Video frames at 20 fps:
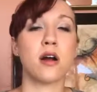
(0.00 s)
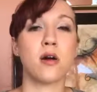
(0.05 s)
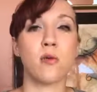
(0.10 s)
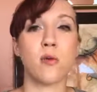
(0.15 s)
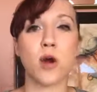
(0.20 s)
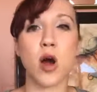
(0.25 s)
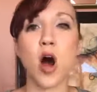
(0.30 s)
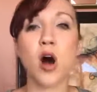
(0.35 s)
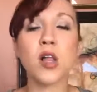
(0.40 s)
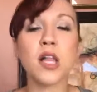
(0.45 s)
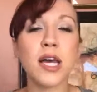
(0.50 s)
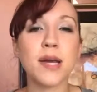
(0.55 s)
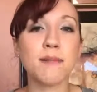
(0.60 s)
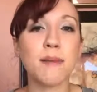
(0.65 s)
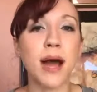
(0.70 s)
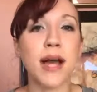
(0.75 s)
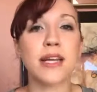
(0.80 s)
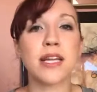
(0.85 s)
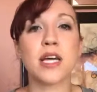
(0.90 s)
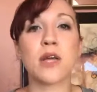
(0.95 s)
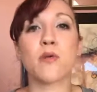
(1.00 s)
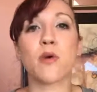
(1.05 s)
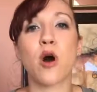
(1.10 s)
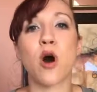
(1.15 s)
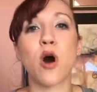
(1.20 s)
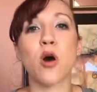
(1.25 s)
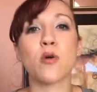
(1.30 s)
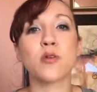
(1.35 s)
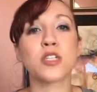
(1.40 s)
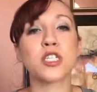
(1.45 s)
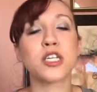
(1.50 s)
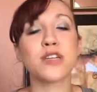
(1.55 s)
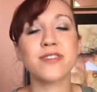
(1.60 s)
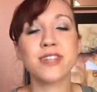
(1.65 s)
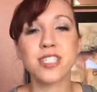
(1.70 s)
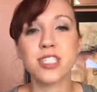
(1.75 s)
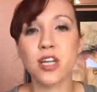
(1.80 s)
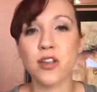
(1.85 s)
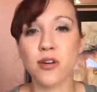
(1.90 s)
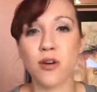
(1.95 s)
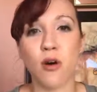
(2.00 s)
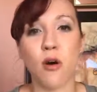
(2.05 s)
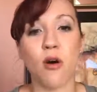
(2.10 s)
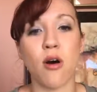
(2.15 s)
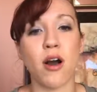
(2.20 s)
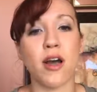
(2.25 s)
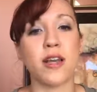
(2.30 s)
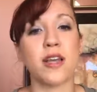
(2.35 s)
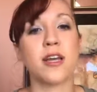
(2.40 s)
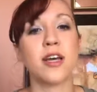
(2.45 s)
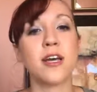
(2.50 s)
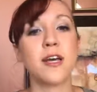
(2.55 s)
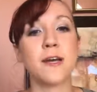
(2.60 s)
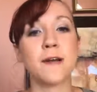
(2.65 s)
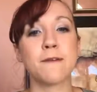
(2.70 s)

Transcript: We're all like-minded. We're all cheering each other on.